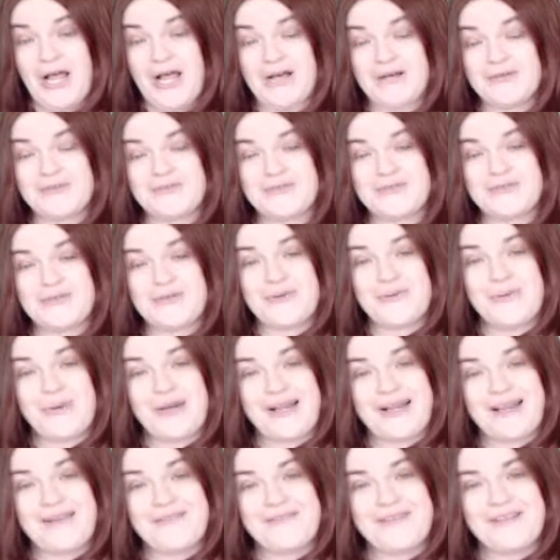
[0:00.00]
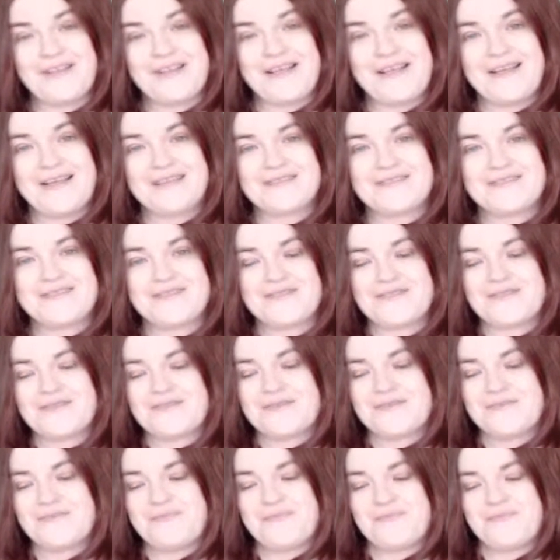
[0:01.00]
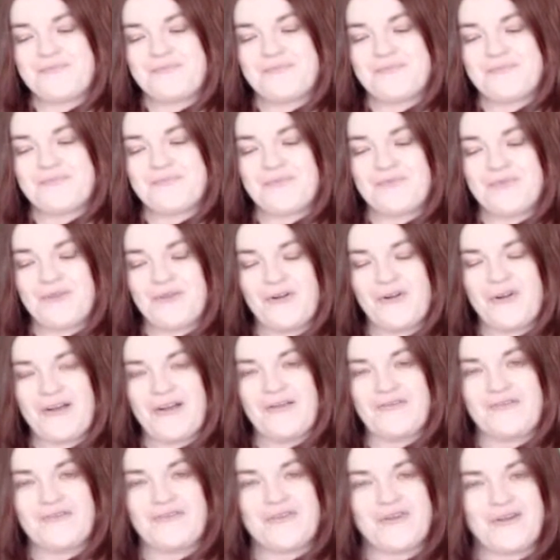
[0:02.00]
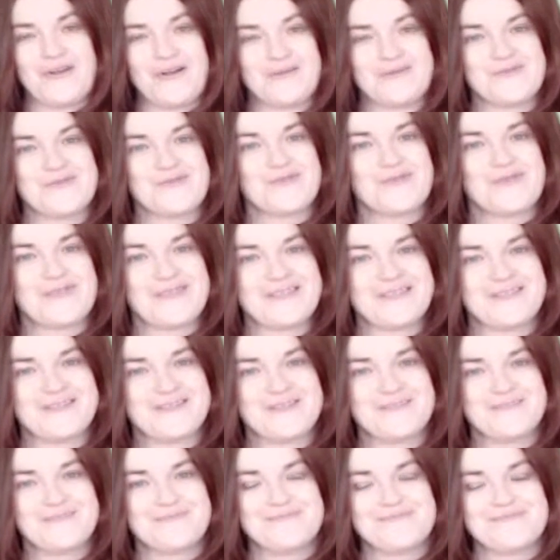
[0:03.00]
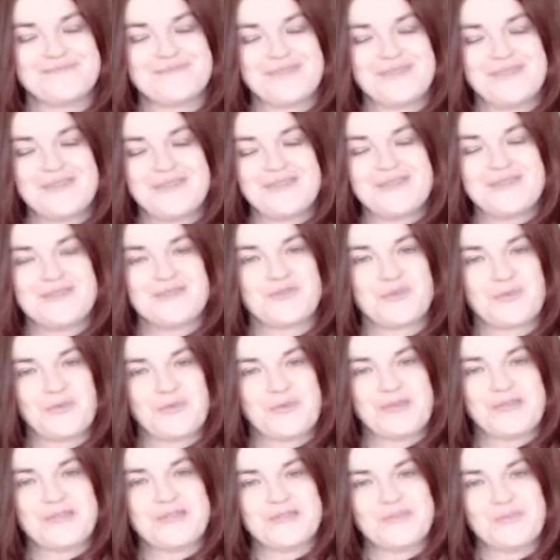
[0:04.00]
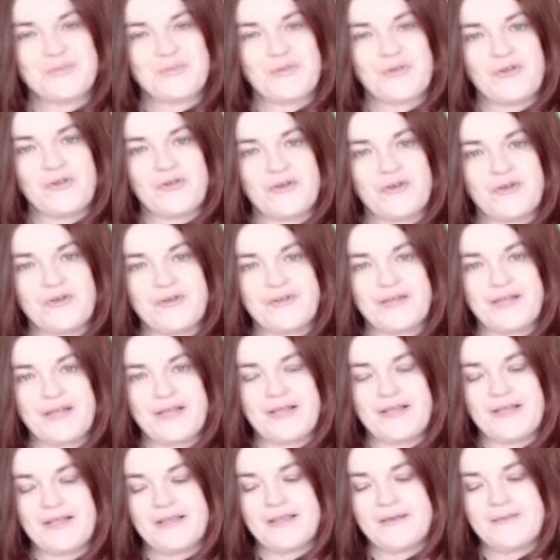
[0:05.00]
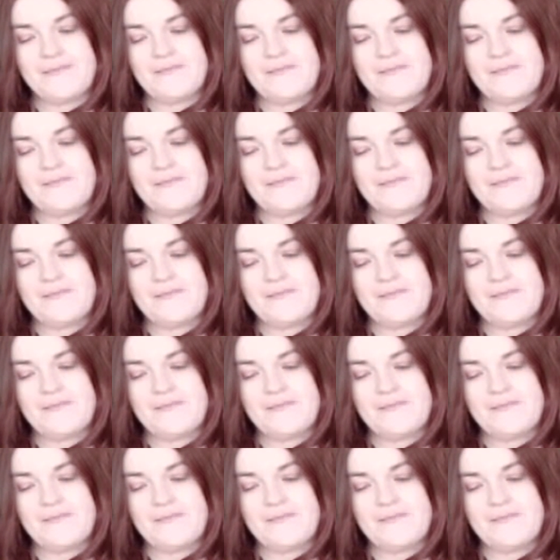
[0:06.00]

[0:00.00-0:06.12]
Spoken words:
I'll do it when I give you the answers. You're in for a treat, so please mute your telly.